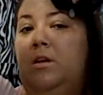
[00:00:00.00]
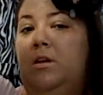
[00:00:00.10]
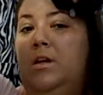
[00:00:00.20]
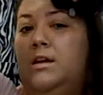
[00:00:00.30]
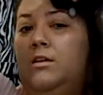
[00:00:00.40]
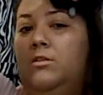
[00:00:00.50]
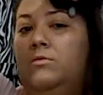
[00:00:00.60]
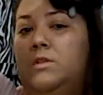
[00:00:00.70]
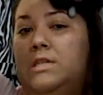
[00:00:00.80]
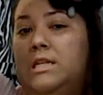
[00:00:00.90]
And
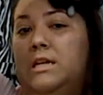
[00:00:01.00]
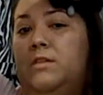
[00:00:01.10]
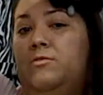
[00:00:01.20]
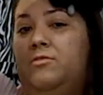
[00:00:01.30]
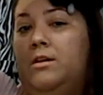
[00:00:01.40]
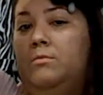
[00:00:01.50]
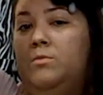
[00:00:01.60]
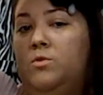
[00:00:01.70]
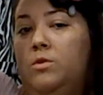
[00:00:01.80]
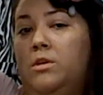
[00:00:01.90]
obviously, if I'm
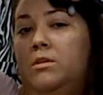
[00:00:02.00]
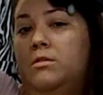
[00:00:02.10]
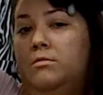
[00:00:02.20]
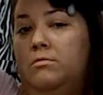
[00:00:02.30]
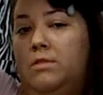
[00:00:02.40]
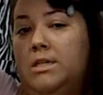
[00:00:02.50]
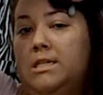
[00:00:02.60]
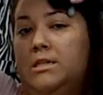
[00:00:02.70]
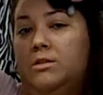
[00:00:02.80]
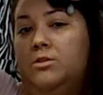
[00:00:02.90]
doing
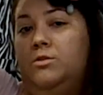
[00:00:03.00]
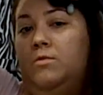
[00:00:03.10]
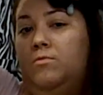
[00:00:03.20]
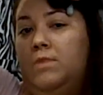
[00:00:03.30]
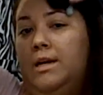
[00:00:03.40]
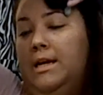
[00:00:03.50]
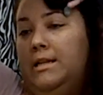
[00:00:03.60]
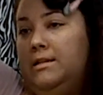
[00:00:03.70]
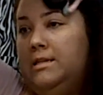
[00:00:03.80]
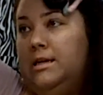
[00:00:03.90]
this to the
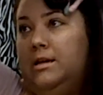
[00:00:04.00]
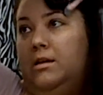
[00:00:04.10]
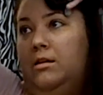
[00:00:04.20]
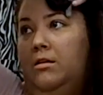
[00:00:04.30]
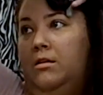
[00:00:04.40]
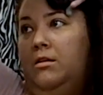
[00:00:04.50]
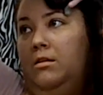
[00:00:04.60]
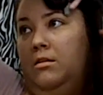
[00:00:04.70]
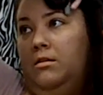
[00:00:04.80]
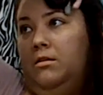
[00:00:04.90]
right-hand side,
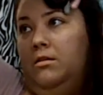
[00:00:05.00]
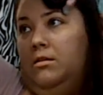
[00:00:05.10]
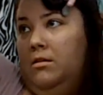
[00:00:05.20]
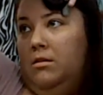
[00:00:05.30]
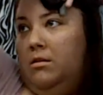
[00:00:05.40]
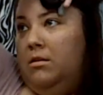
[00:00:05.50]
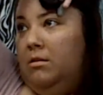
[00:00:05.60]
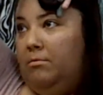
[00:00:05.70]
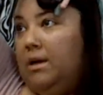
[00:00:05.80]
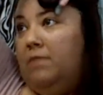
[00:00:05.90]

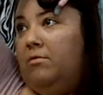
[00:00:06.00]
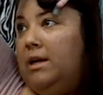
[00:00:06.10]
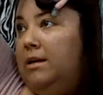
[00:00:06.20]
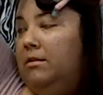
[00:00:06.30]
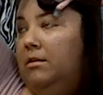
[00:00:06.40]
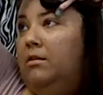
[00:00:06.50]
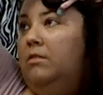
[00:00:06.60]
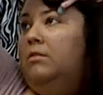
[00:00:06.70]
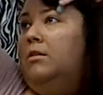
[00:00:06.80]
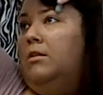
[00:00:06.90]
my right,
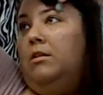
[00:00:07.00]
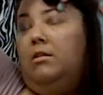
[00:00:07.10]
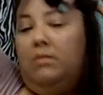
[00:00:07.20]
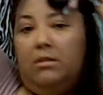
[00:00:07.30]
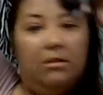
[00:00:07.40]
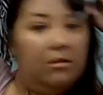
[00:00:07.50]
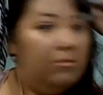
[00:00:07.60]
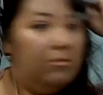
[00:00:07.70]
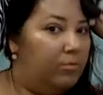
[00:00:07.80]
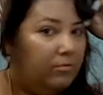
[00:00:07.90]
it did
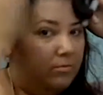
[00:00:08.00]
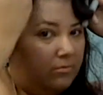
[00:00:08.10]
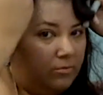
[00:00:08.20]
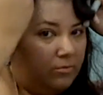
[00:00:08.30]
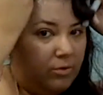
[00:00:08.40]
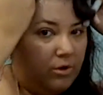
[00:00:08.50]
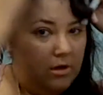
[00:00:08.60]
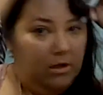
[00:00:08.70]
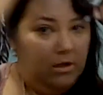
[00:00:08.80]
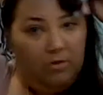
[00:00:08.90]
the
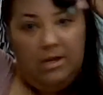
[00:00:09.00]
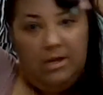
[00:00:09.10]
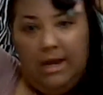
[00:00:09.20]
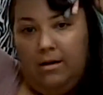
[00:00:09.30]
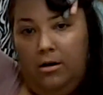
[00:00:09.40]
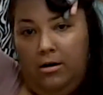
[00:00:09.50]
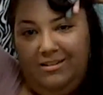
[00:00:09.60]
parting of the hair.